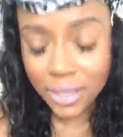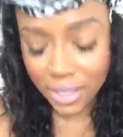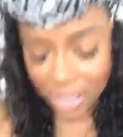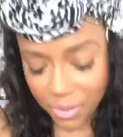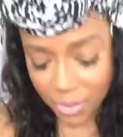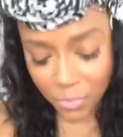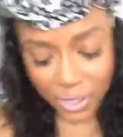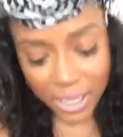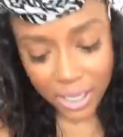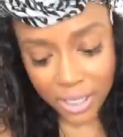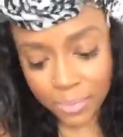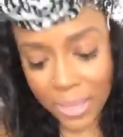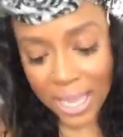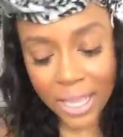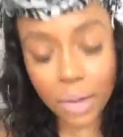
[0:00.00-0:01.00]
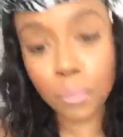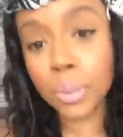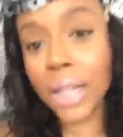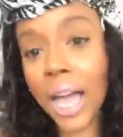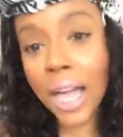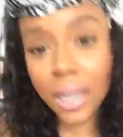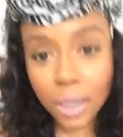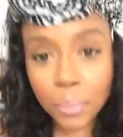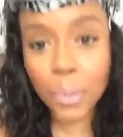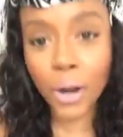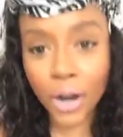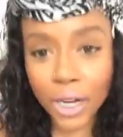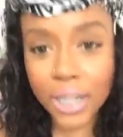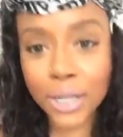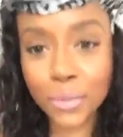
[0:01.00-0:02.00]
If we can make it a block
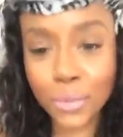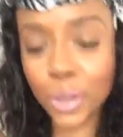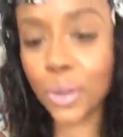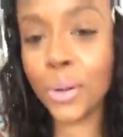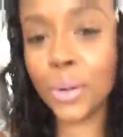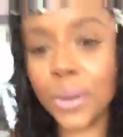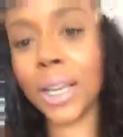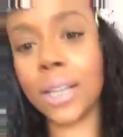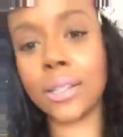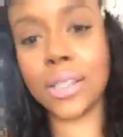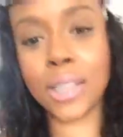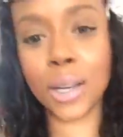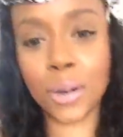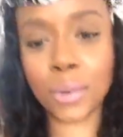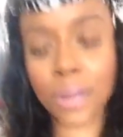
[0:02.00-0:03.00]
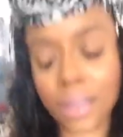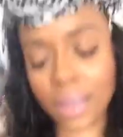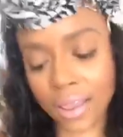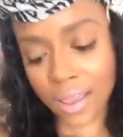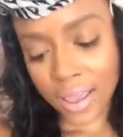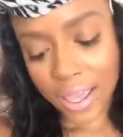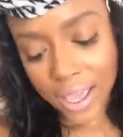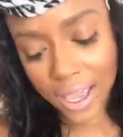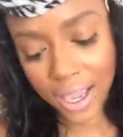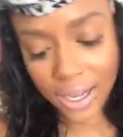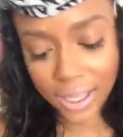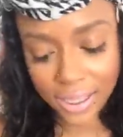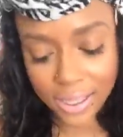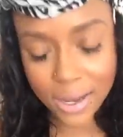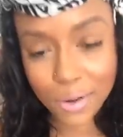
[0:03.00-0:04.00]
party real quick. So
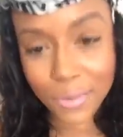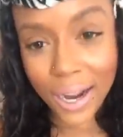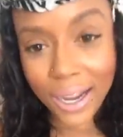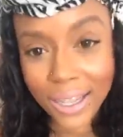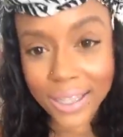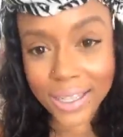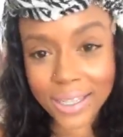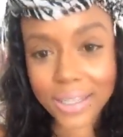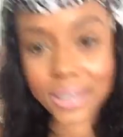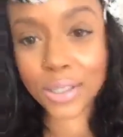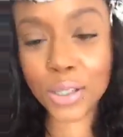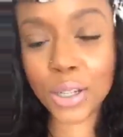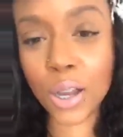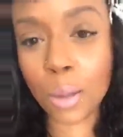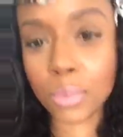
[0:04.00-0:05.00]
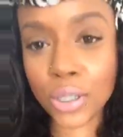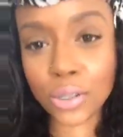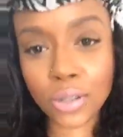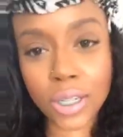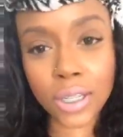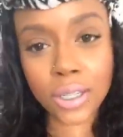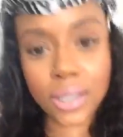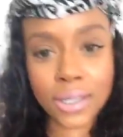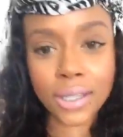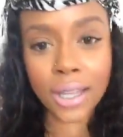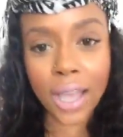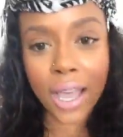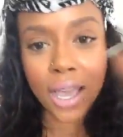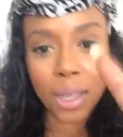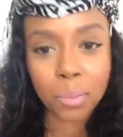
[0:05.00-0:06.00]
anything reckless, you know, I'm just gonna
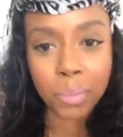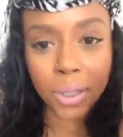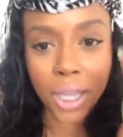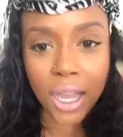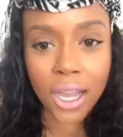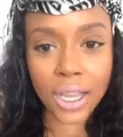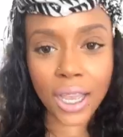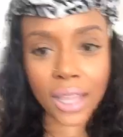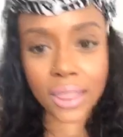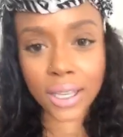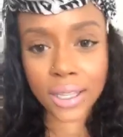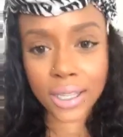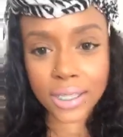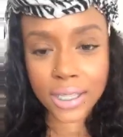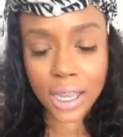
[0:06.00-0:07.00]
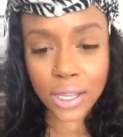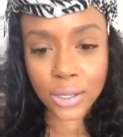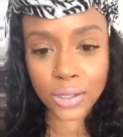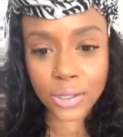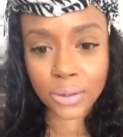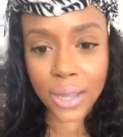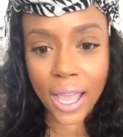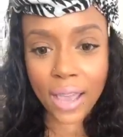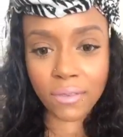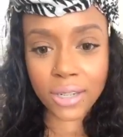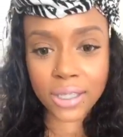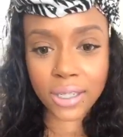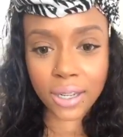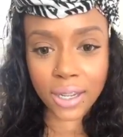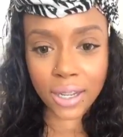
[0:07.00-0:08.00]
slide block. I think that's how you do it. I
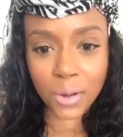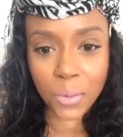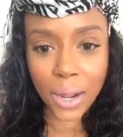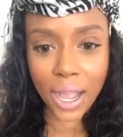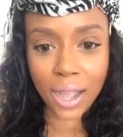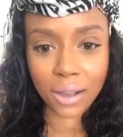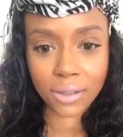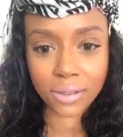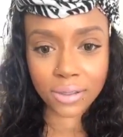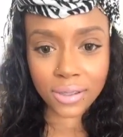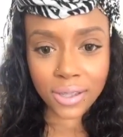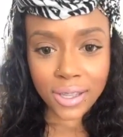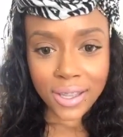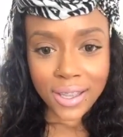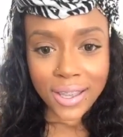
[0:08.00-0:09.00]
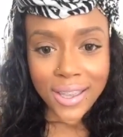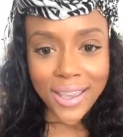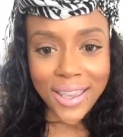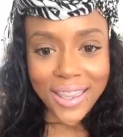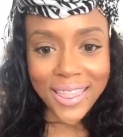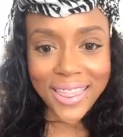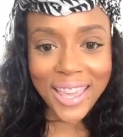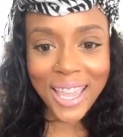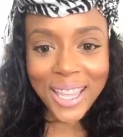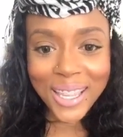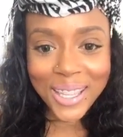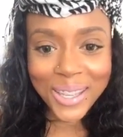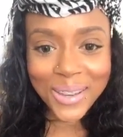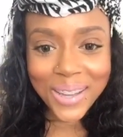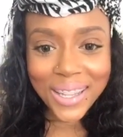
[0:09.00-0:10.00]
haven't done it in a while.
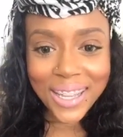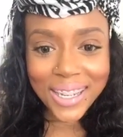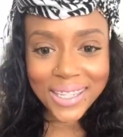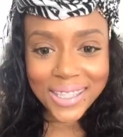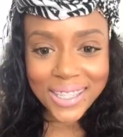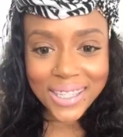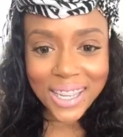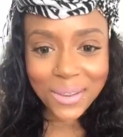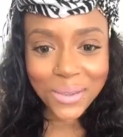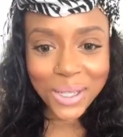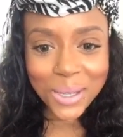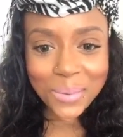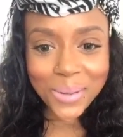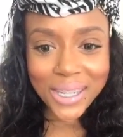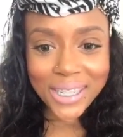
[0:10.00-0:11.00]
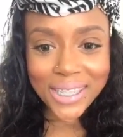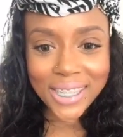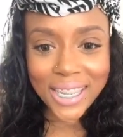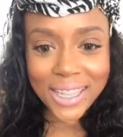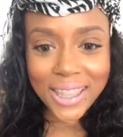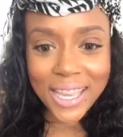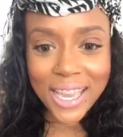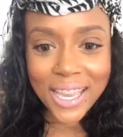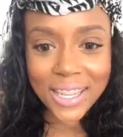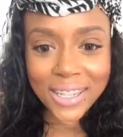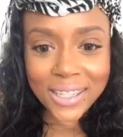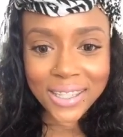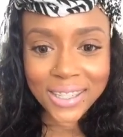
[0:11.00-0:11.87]
Thank you, Alexis. I really appreciate that.